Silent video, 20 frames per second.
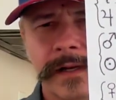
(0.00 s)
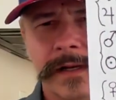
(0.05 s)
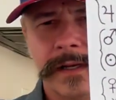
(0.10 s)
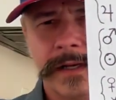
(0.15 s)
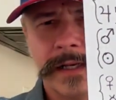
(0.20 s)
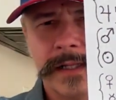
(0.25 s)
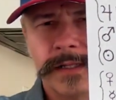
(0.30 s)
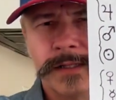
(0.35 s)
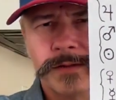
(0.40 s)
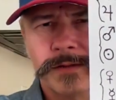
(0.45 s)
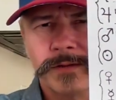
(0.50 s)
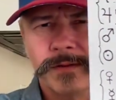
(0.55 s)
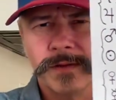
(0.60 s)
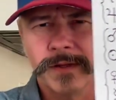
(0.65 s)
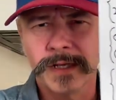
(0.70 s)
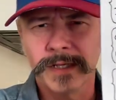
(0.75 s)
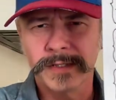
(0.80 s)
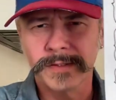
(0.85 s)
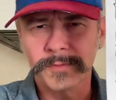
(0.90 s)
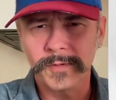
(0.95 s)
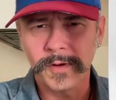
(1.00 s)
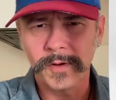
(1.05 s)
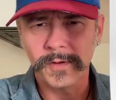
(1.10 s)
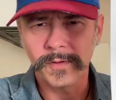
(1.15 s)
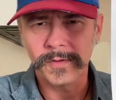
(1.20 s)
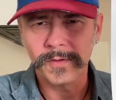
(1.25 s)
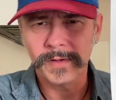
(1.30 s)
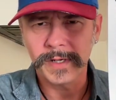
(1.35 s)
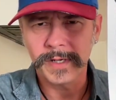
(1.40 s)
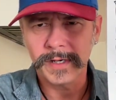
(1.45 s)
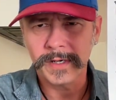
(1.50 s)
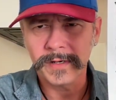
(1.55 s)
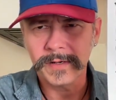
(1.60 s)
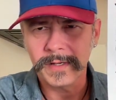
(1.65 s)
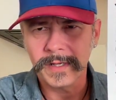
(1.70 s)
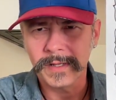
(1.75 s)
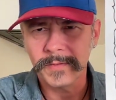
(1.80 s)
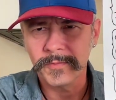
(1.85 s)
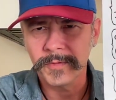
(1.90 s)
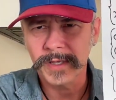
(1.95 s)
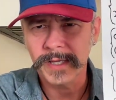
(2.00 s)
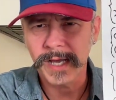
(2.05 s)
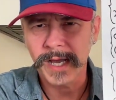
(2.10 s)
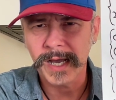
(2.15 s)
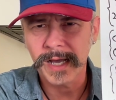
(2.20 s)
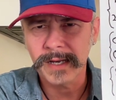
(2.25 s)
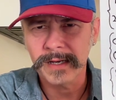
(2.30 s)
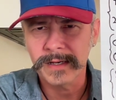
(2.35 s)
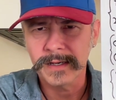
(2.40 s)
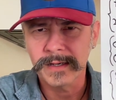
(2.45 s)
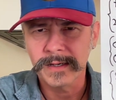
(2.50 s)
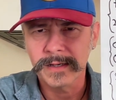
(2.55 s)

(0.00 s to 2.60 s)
let's roll here, and we got